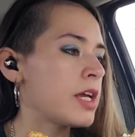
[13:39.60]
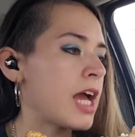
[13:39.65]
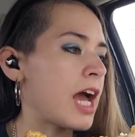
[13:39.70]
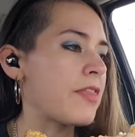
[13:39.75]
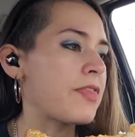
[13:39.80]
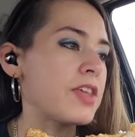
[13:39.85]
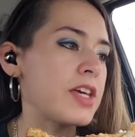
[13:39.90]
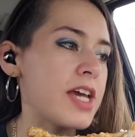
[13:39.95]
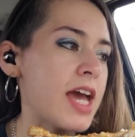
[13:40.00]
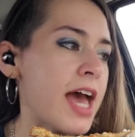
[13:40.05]

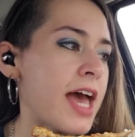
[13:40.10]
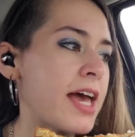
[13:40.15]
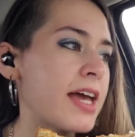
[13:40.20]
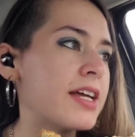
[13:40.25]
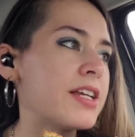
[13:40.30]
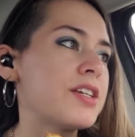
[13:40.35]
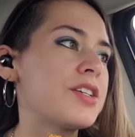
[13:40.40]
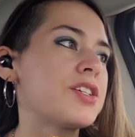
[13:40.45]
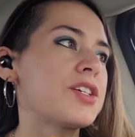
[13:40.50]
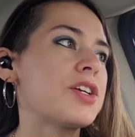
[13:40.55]
at the
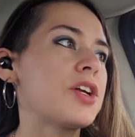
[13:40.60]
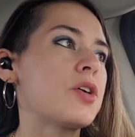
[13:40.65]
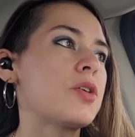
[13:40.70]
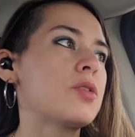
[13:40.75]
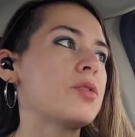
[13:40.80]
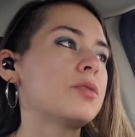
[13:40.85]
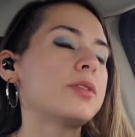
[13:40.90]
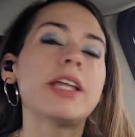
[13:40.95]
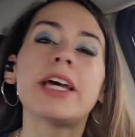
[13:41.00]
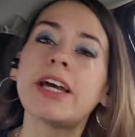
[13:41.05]
end, you
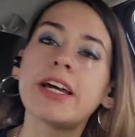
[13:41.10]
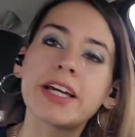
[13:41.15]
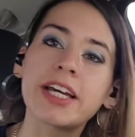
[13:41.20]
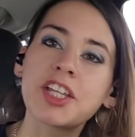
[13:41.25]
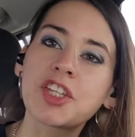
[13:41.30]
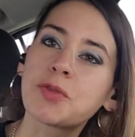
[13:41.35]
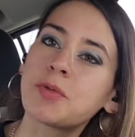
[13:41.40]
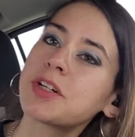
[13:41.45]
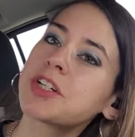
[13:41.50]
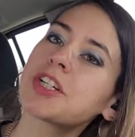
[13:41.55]
know, Leia
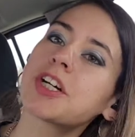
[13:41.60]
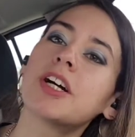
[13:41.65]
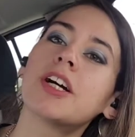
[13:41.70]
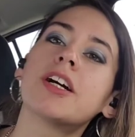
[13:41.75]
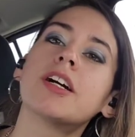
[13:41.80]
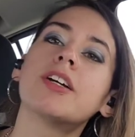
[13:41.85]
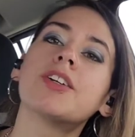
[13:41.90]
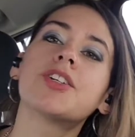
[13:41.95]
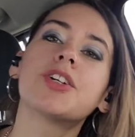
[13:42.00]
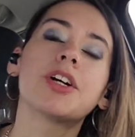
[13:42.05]
gets
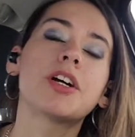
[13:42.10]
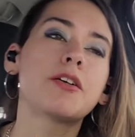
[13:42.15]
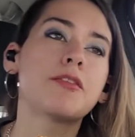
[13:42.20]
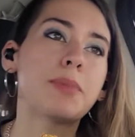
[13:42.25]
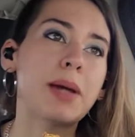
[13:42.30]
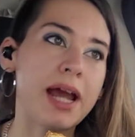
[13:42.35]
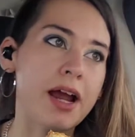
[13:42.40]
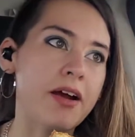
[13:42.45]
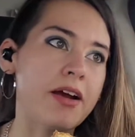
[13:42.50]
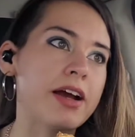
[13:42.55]
returned to her
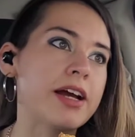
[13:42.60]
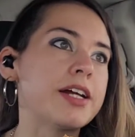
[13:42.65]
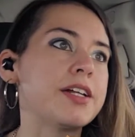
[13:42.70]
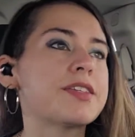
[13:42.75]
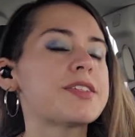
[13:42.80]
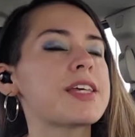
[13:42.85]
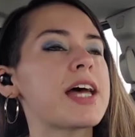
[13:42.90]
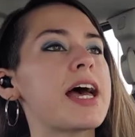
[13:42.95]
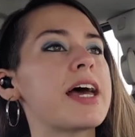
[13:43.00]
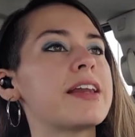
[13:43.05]

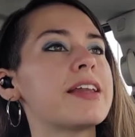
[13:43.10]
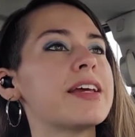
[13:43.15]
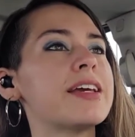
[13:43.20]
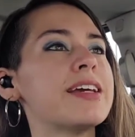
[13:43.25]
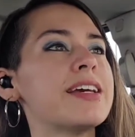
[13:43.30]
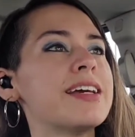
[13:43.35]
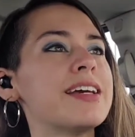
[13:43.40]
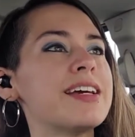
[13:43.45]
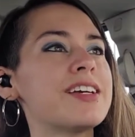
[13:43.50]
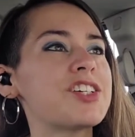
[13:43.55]
parents, and
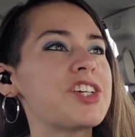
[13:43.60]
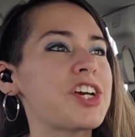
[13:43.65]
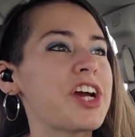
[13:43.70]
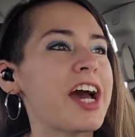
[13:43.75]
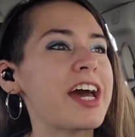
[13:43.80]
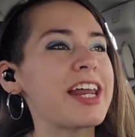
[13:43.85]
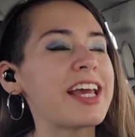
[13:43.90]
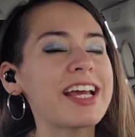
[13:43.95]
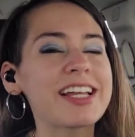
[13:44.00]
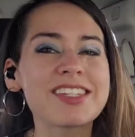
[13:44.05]
she
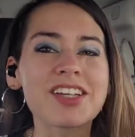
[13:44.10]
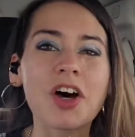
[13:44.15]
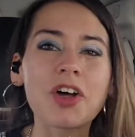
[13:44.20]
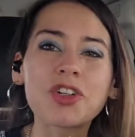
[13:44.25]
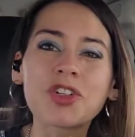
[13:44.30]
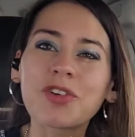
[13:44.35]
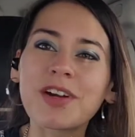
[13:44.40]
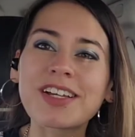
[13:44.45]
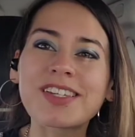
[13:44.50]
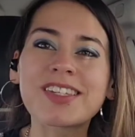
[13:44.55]
kind of gets all
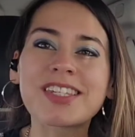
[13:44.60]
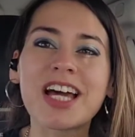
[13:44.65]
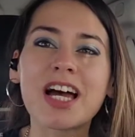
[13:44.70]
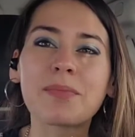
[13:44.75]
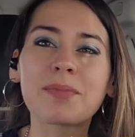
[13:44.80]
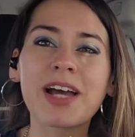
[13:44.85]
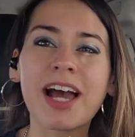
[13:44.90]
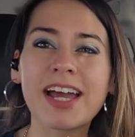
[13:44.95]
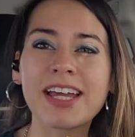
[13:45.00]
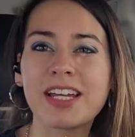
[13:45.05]
dressed
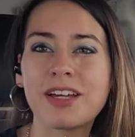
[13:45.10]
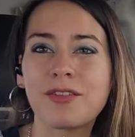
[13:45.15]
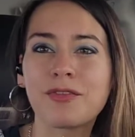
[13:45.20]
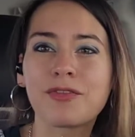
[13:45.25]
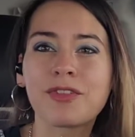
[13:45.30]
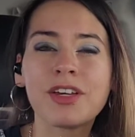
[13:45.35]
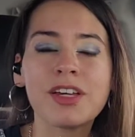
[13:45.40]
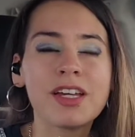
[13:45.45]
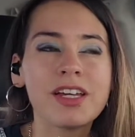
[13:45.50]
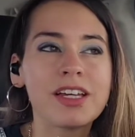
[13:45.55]
up, kind
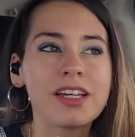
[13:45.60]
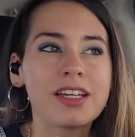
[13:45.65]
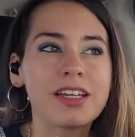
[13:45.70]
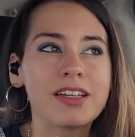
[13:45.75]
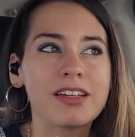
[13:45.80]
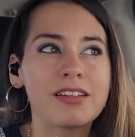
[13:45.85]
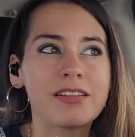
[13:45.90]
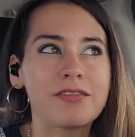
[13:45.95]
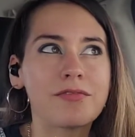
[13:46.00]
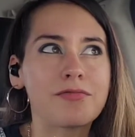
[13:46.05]
of,
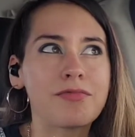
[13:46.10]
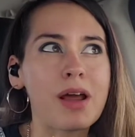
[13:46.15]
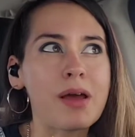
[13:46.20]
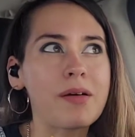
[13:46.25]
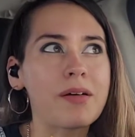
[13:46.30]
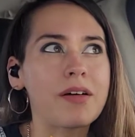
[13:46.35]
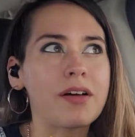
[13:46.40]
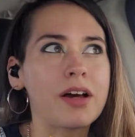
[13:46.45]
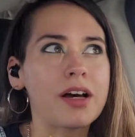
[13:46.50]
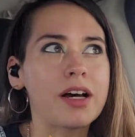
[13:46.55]

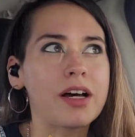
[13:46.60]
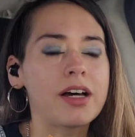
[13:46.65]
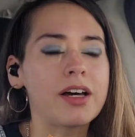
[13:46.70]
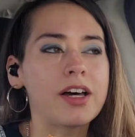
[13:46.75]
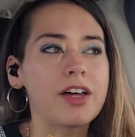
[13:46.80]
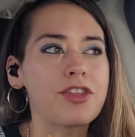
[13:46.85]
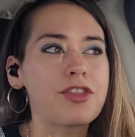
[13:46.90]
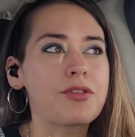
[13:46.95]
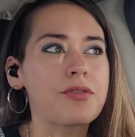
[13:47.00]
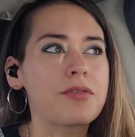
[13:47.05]

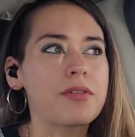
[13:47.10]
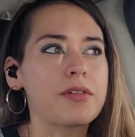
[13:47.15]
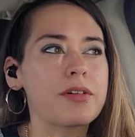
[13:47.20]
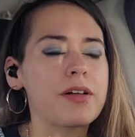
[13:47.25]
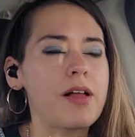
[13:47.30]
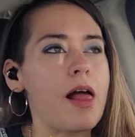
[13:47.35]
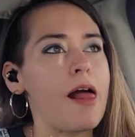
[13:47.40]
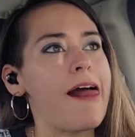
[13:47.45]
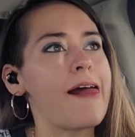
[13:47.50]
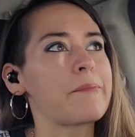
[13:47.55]
how
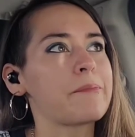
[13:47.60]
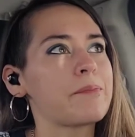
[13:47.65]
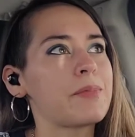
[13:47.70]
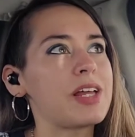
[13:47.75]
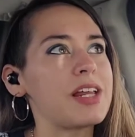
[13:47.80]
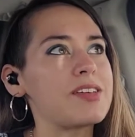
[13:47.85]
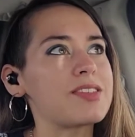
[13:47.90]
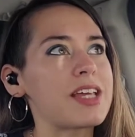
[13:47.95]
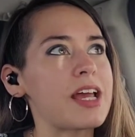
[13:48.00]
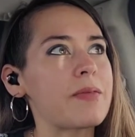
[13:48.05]

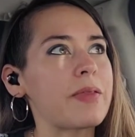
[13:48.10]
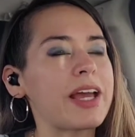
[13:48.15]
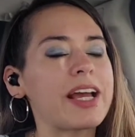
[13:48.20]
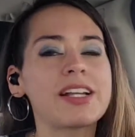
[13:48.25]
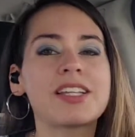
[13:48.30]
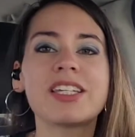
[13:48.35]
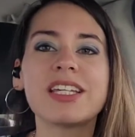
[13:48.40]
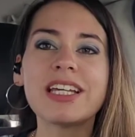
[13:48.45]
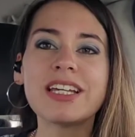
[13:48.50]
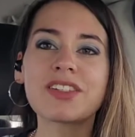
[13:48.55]
do you say it? Like
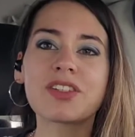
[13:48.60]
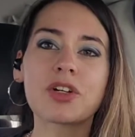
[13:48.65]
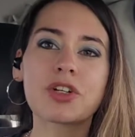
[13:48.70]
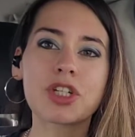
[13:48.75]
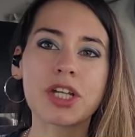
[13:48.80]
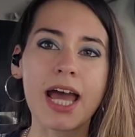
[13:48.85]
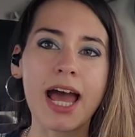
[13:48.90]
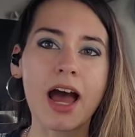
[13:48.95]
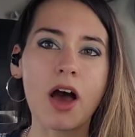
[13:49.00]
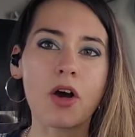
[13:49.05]
a teaser
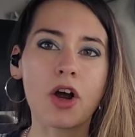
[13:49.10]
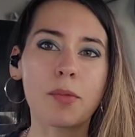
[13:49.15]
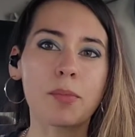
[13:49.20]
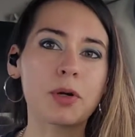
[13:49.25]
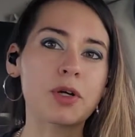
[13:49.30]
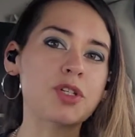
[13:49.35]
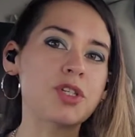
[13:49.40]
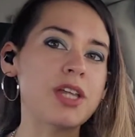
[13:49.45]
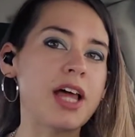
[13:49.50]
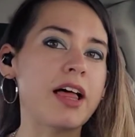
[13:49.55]
to how her
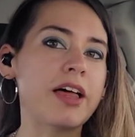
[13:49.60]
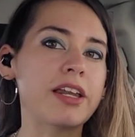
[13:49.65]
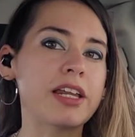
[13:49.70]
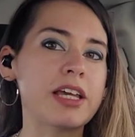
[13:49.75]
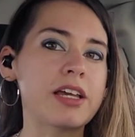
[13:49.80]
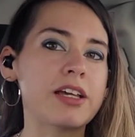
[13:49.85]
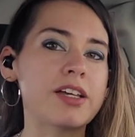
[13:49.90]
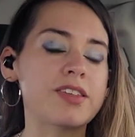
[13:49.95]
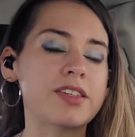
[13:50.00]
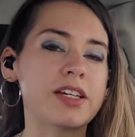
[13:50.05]

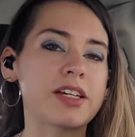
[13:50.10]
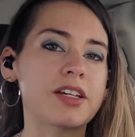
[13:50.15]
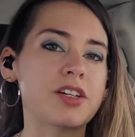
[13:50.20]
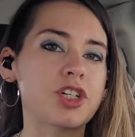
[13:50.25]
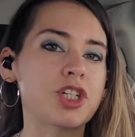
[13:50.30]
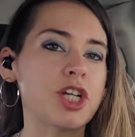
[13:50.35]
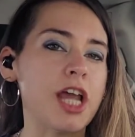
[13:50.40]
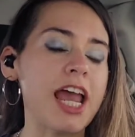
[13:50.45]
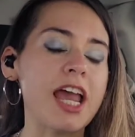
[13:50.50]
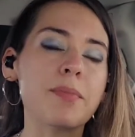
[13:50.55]
personality is going to
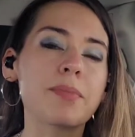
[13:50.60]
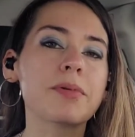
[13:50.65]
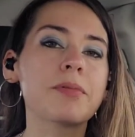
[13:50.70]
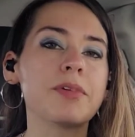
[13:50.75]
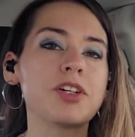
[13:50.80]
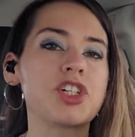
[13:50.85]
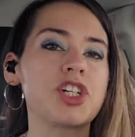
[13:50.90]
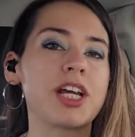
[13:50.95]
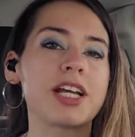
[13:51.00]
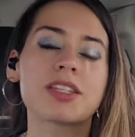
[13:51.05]
shape
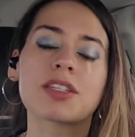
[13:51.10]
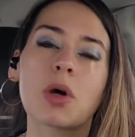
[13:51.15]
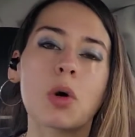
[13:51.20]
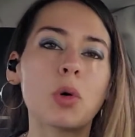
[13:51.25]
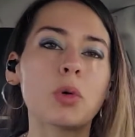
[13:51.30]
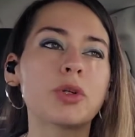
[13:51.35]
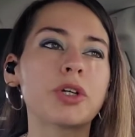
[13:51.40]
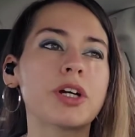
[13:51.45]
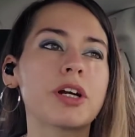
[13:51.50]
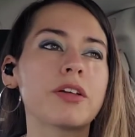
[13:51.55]
when she gets
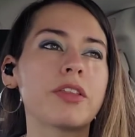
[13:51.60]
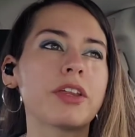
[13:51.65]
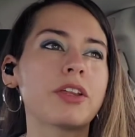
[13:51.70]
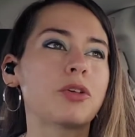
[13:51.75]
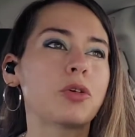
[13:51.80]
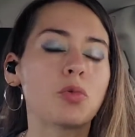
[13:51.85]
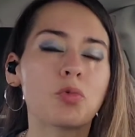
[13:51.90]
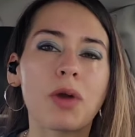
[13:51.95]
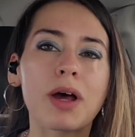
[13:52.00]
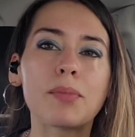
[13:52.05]
older, the
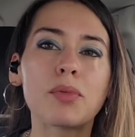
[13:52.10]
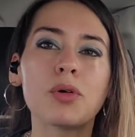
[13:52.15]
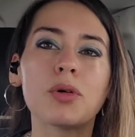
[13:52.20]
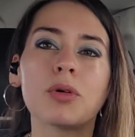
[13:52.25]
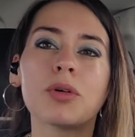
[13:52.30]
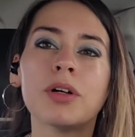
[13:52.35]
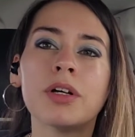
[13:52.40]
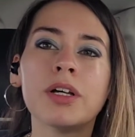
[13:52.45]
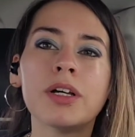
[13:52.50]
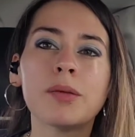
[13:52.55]
little
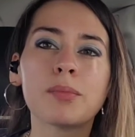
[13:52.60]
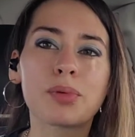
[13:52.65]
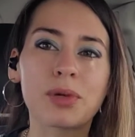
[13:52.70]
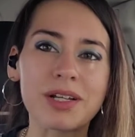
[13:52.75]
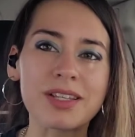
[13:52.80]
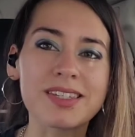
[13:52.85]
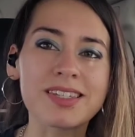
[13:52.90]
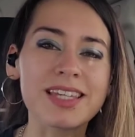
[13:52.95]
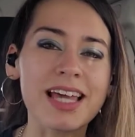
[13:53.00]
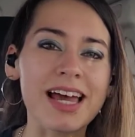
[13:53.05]
rebel
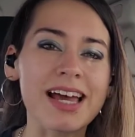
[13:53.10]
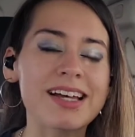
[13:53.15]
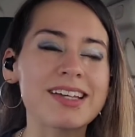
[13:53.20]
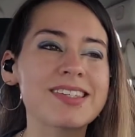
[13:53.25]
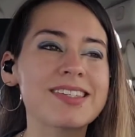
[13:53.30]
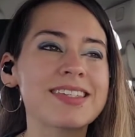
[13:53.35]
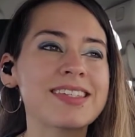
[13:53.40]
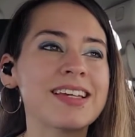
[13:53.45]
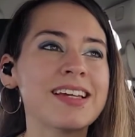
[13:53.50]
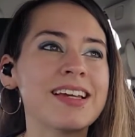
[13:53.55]

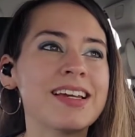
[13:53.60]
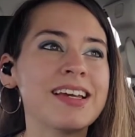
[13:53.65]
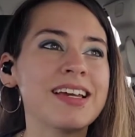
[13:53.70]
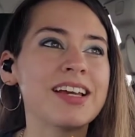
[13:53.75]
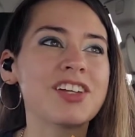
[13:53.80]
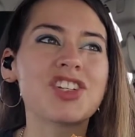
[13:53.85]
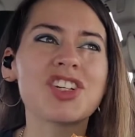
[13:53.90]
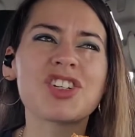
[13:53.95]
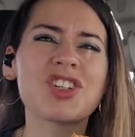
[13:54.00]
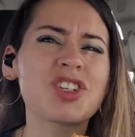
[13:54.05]
princess.
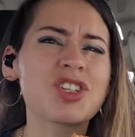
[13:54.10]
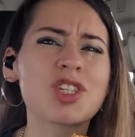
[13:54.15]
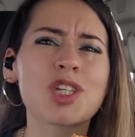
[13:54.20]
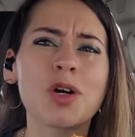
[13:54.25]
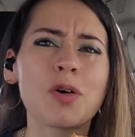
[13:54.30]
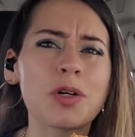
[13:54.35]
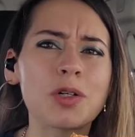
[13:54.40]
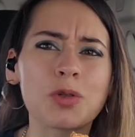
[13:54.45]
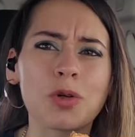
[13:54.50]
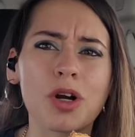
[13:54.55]
And she's just
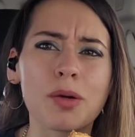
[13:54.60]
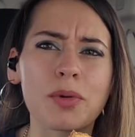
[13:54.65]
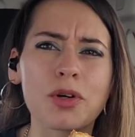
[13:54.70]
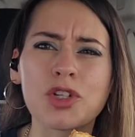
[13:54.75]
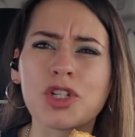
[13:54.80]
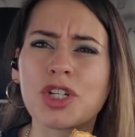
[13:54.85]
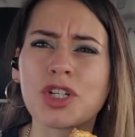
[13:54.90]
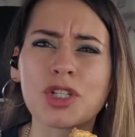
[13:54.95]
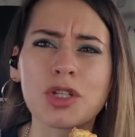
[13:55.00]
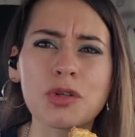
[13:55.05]
so adorable,
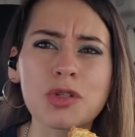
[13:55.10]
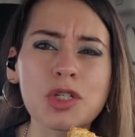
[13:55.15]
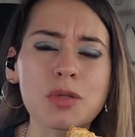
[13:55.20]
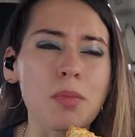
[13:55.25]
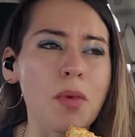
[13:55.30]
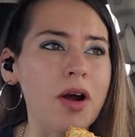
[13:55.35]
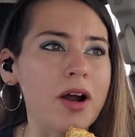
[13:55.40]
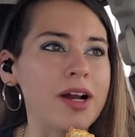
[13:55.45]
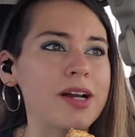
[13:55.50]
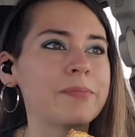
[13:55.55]
and she's so
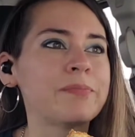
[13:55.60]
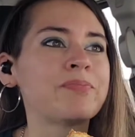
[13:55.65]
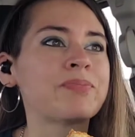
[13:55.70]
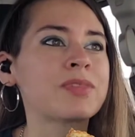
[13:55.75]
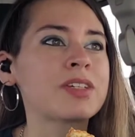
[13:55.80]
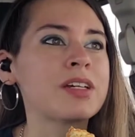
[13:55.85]
smart.